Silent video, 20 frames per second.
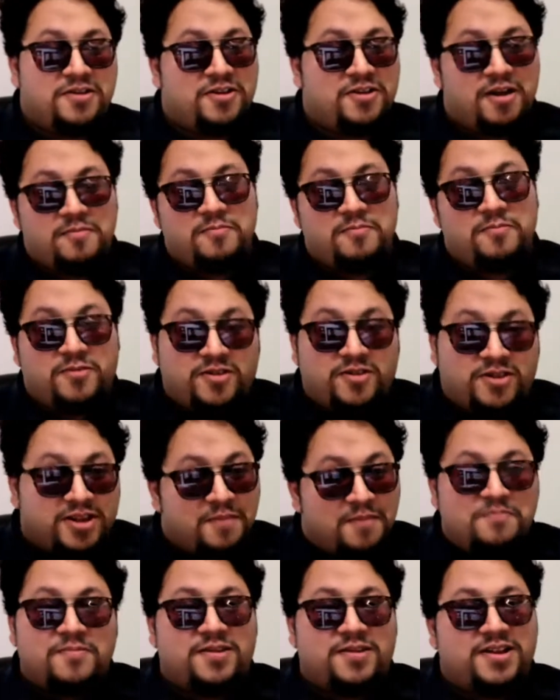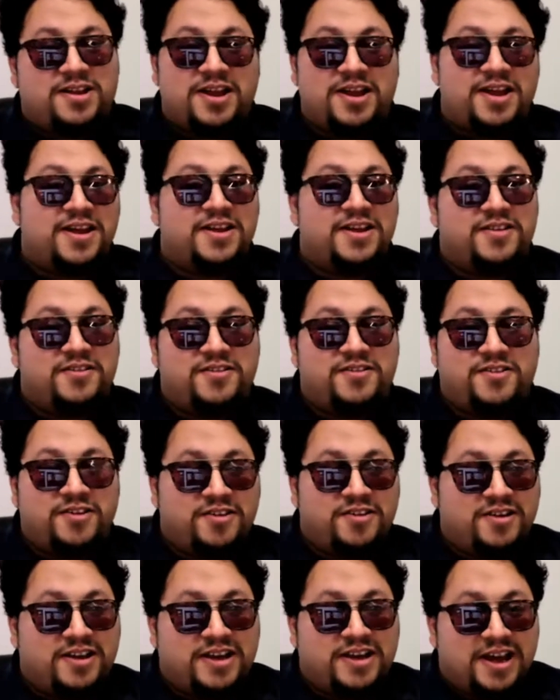Something just
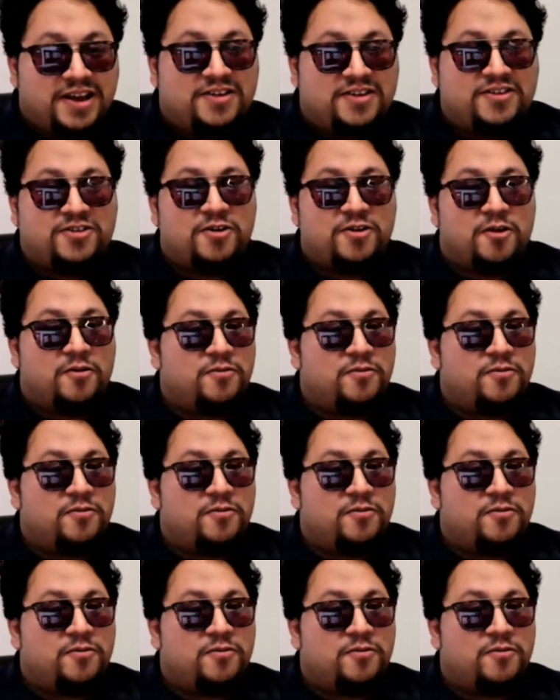kicks off.